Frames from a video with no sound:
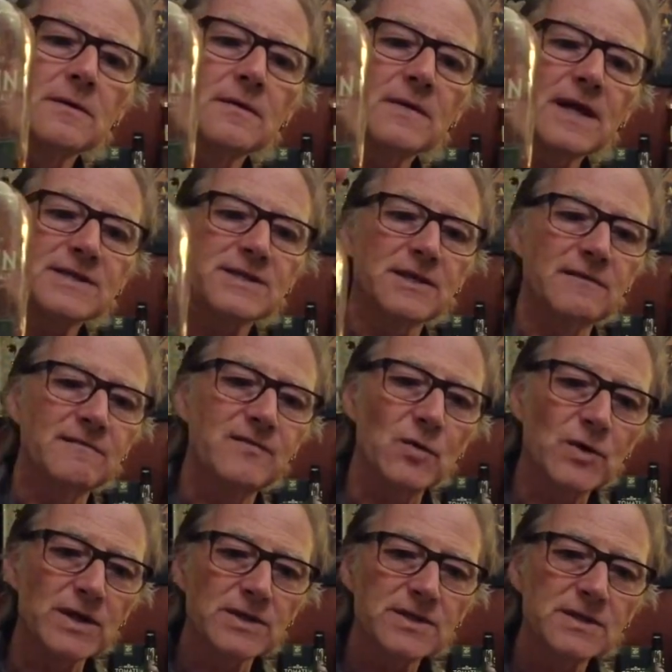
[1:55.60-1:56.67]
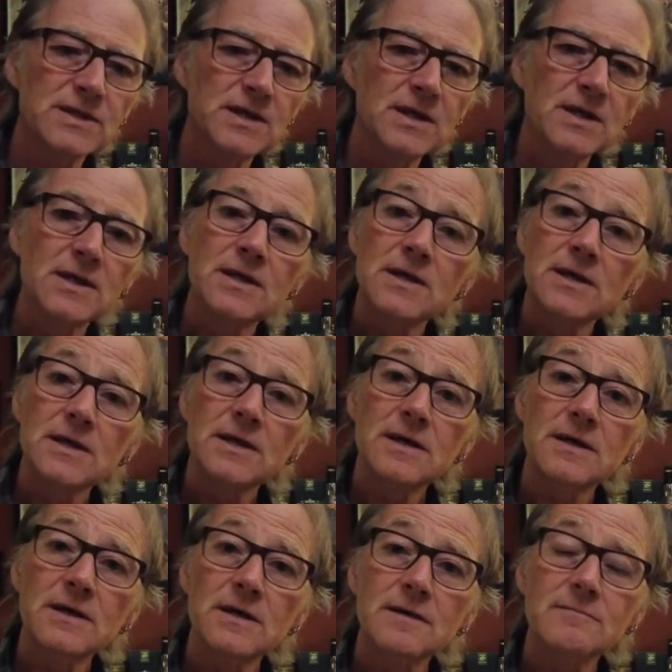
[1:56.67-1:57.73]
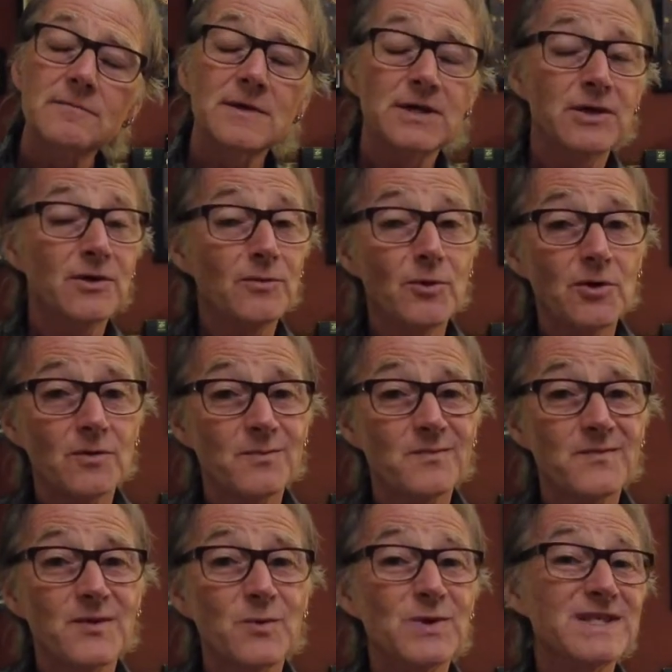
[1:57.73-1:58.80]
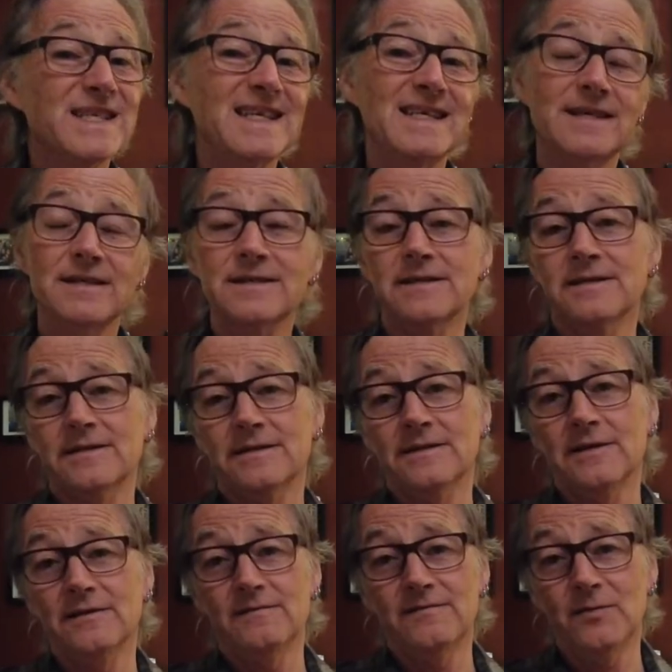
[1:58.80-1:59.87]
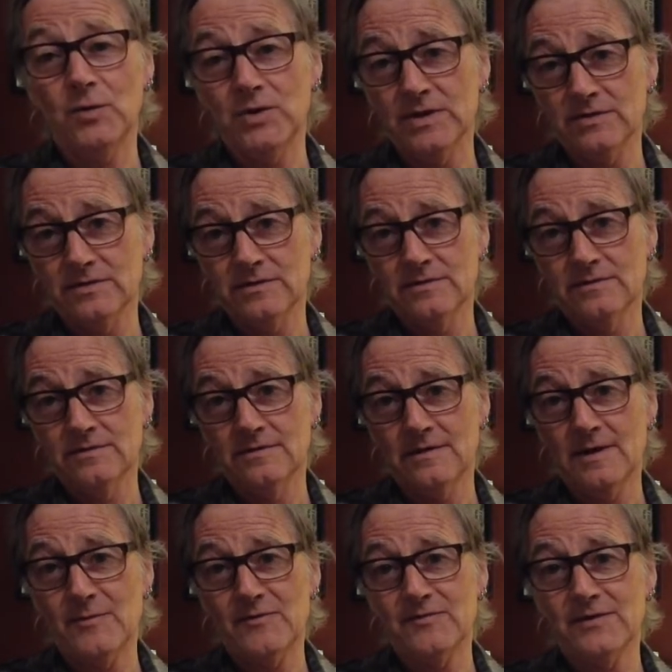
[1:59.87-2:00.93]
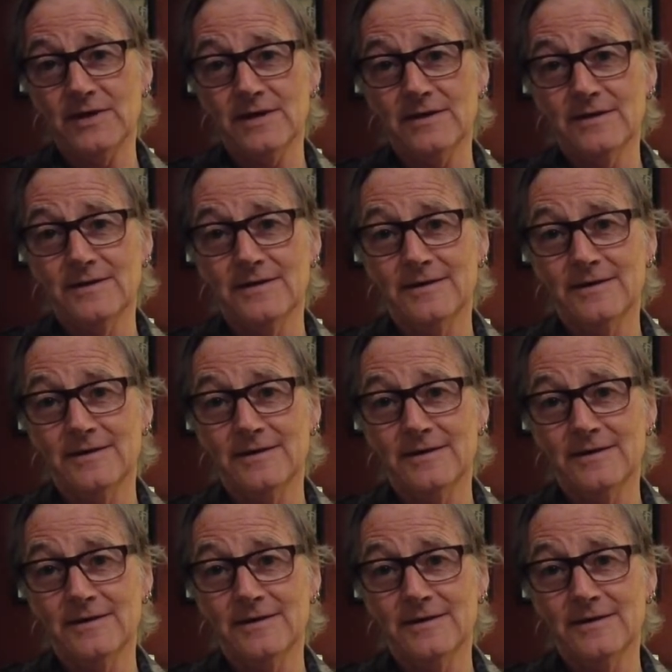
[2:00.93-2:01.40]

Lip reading: That's it in focus. And you know what? The whiskey isn't in focus, I'm afraid.